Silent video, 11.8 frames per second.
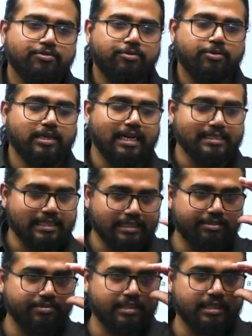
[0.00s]
for
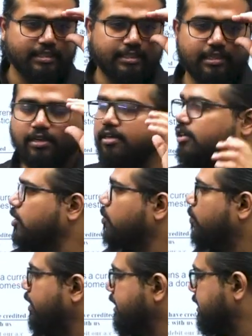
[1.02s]
transaction with Russia.
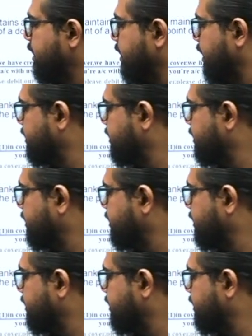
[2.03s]
What exactly